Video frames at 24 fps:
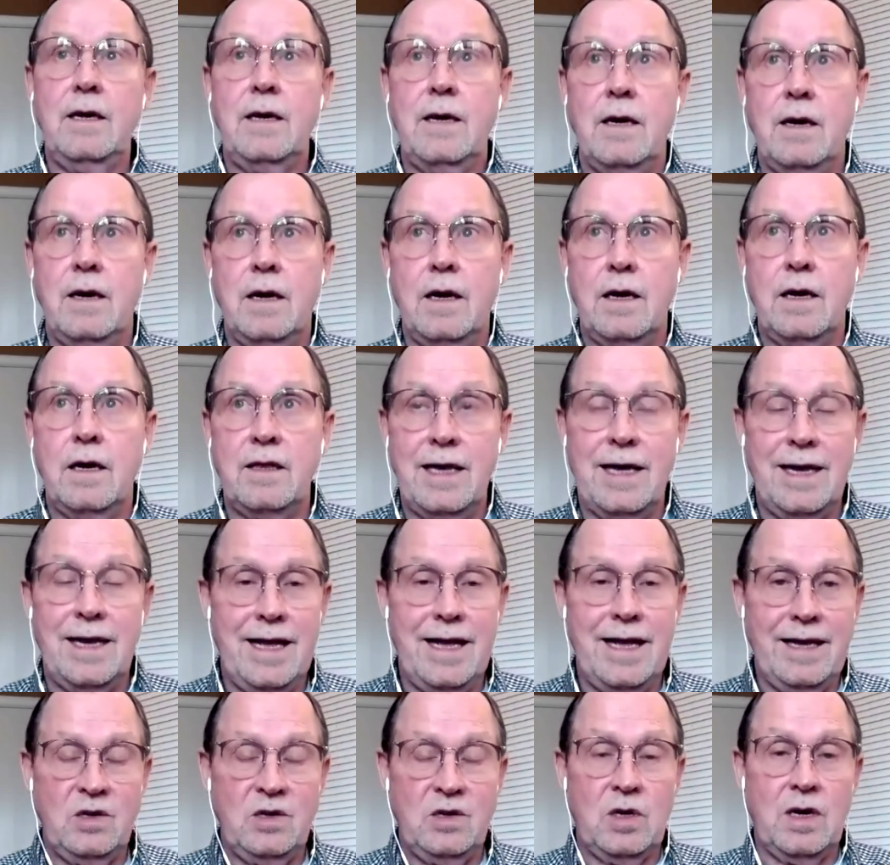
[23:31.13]
that
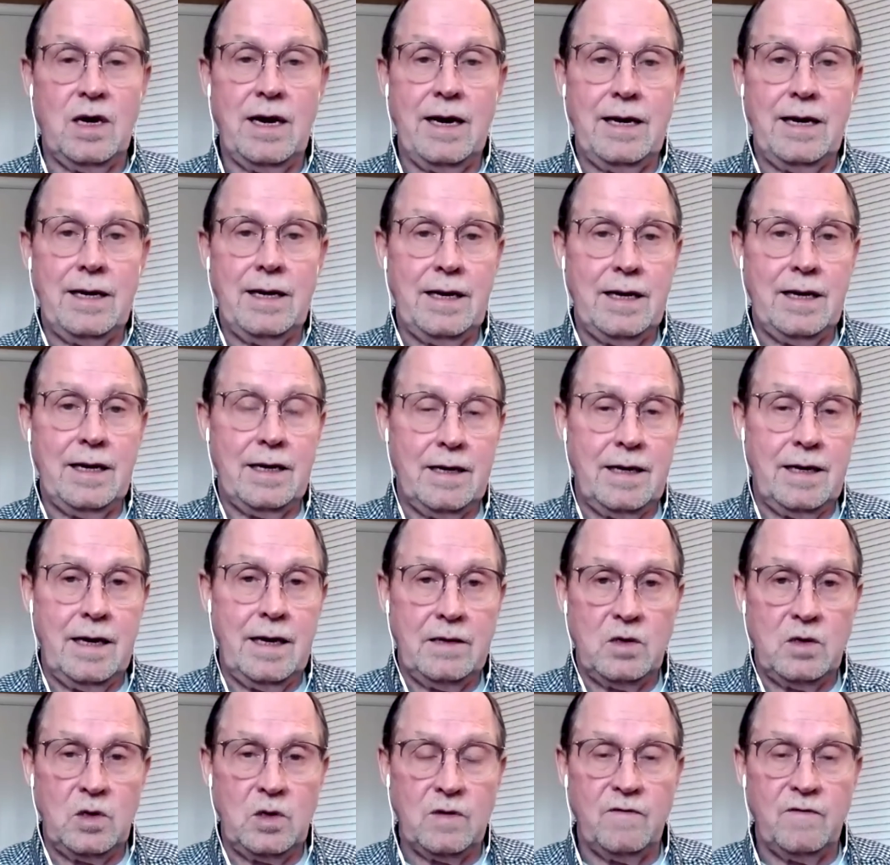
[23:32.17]
anxiety and
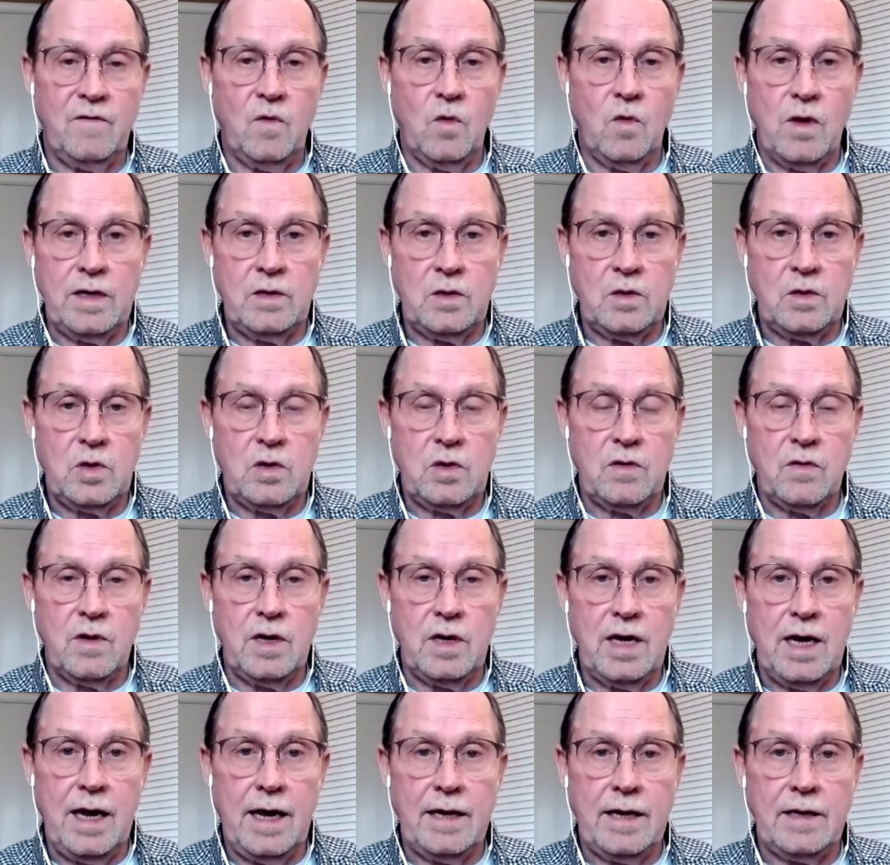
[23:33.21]
hence avoidance
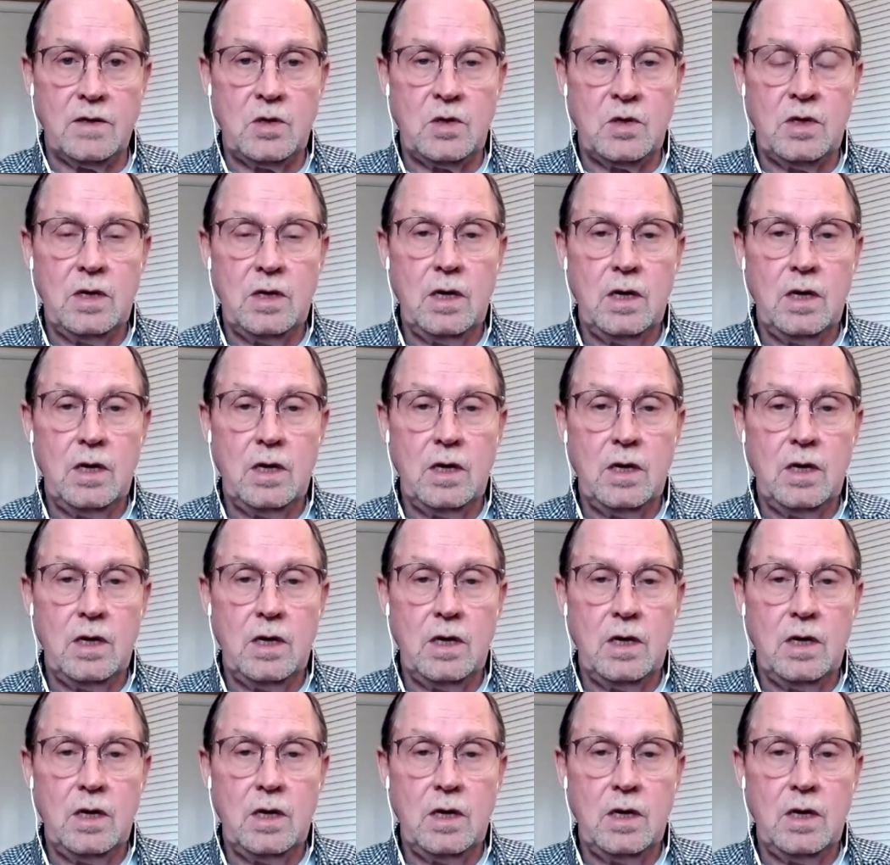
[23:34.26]
creates.